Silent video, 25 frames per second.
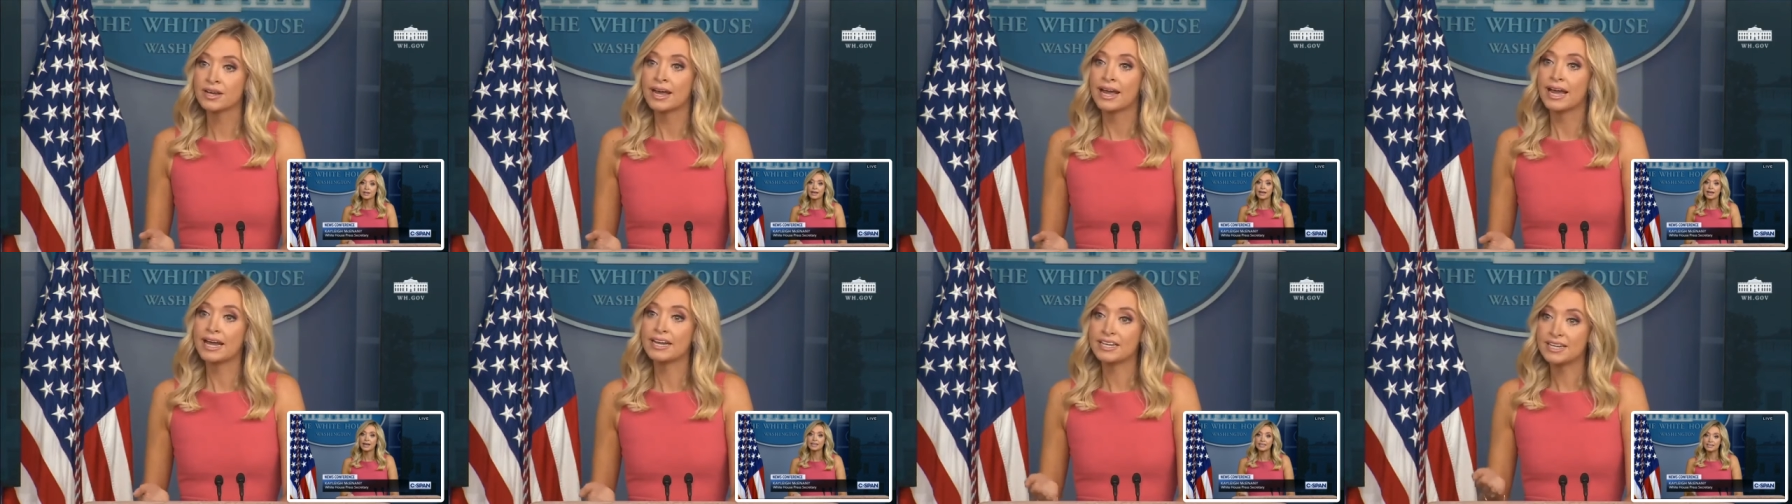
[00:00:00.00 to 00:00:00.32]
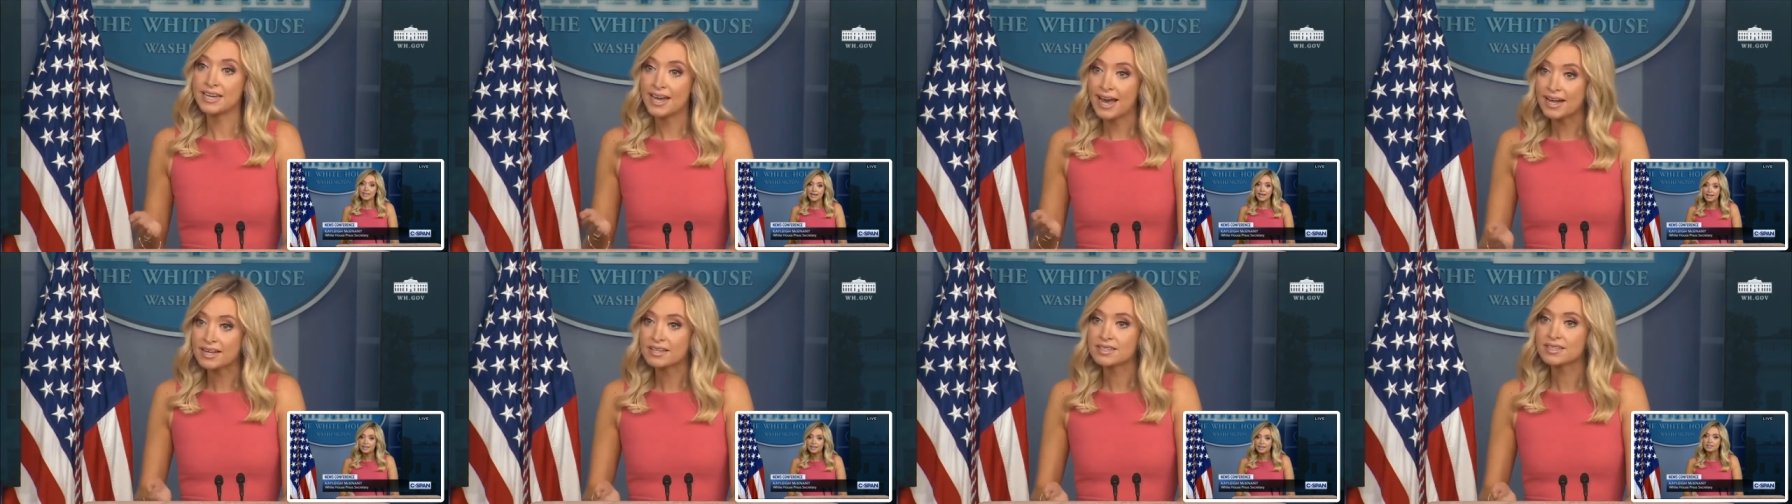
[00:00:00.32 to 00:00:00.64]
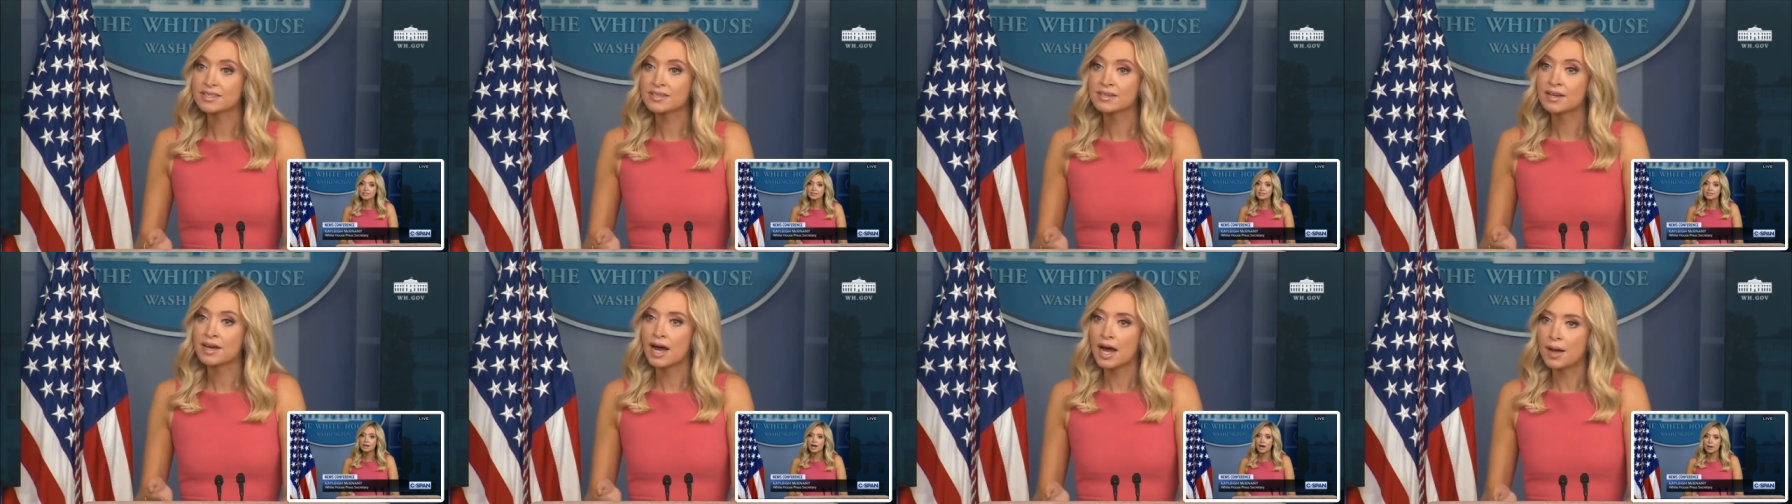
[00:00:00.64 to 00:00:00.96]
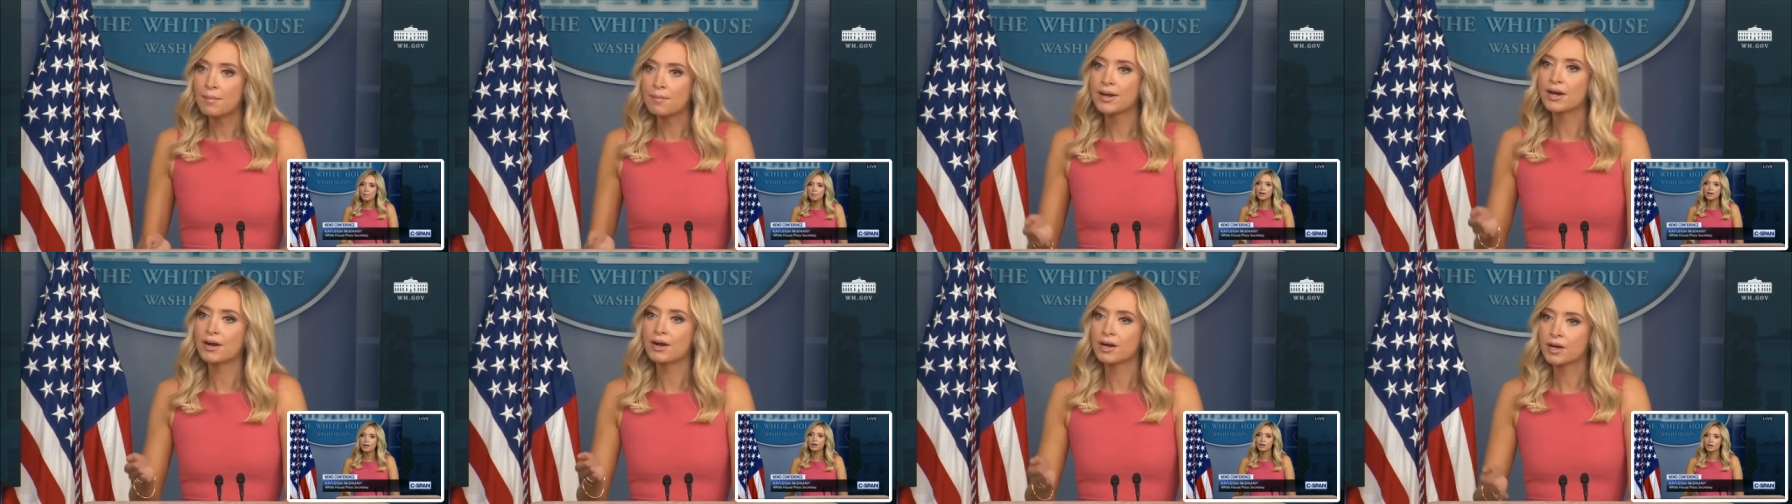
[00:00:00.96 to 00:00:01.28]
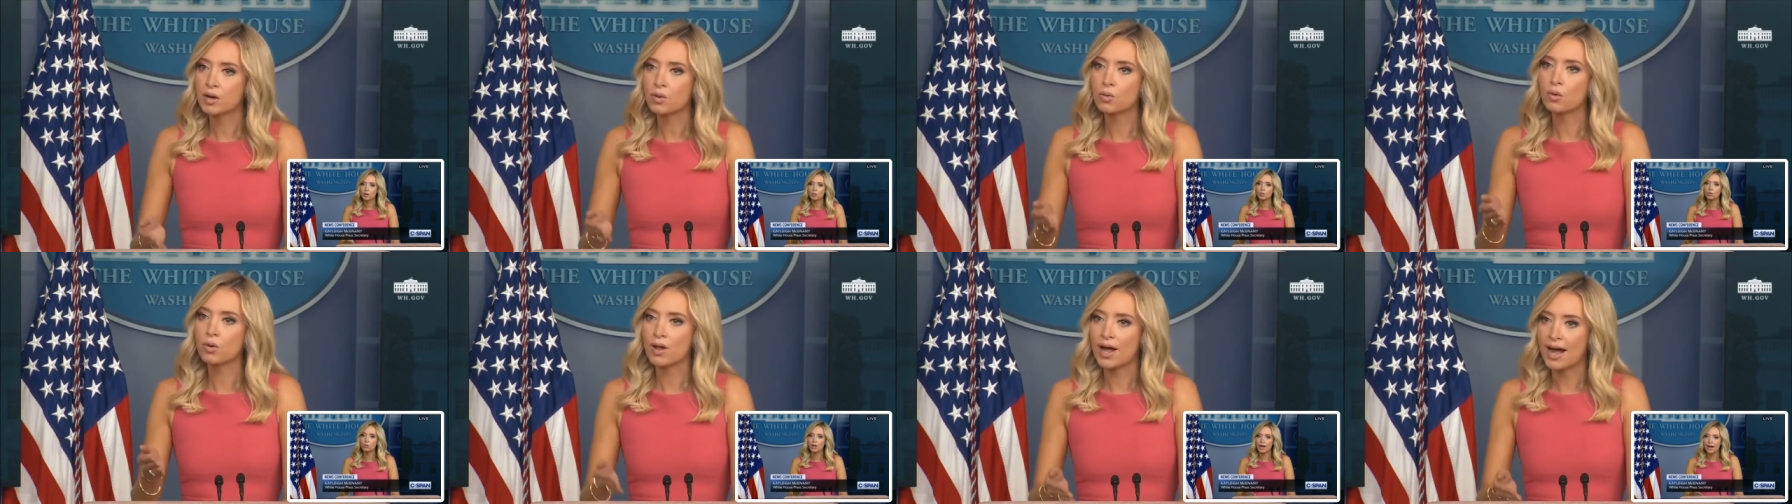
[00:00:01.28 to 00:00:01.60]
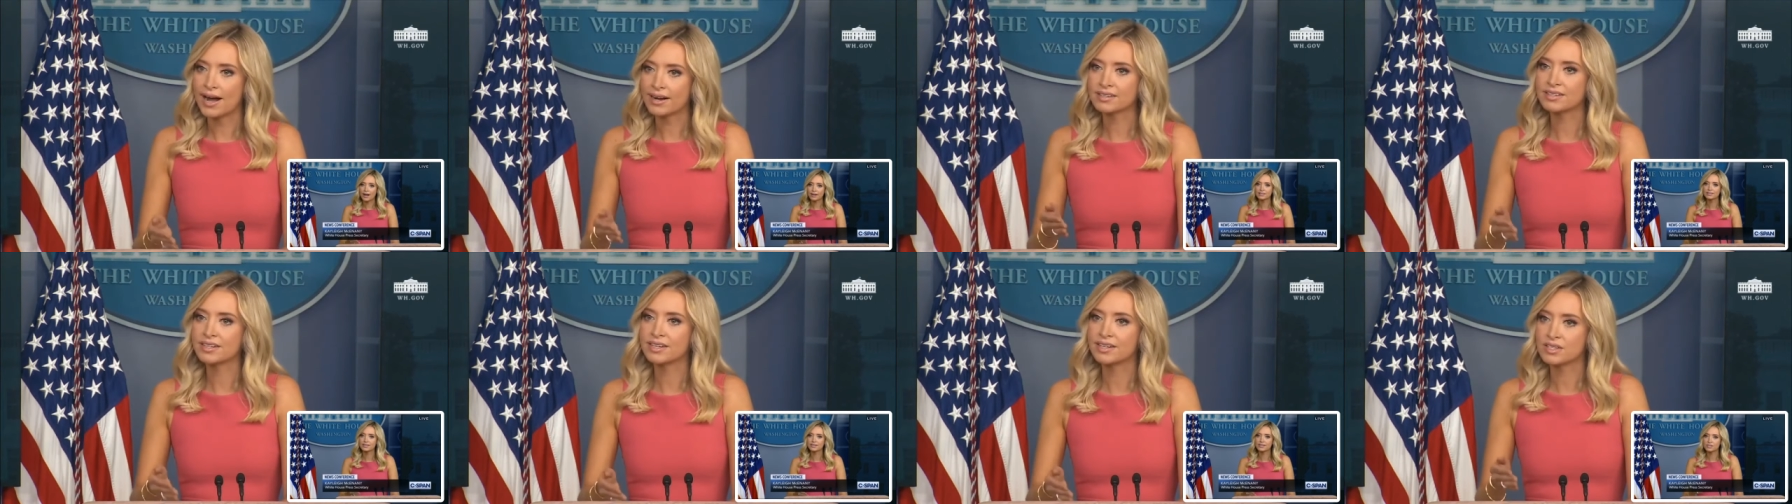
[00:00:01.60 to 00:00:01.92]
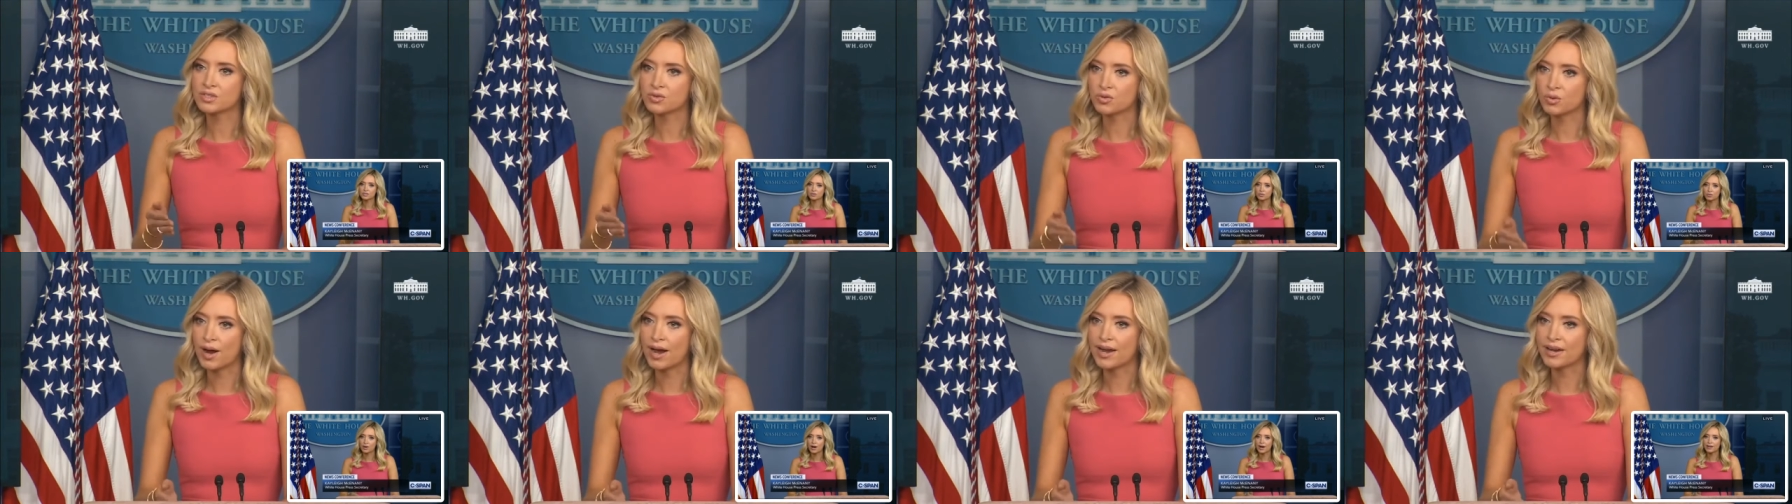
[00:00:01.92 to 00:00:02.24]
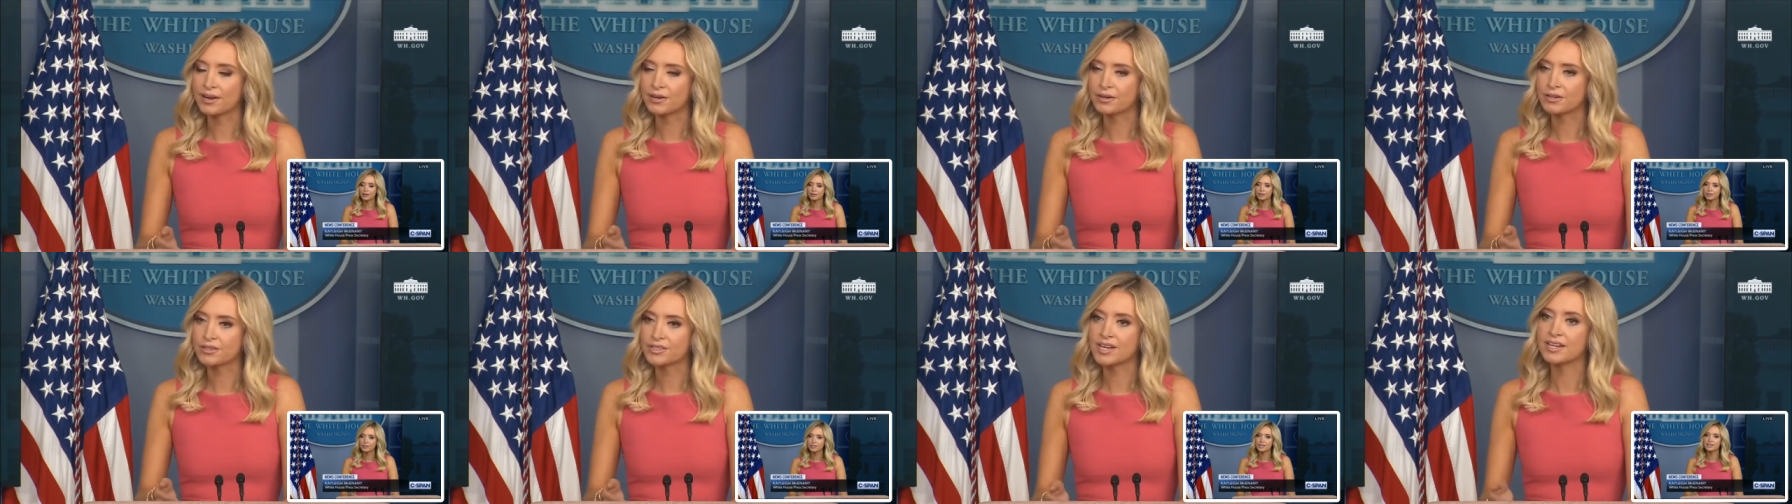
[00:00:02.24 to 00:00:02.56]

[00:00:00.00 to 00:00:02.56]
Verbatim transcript: And yes, America will act against rioters.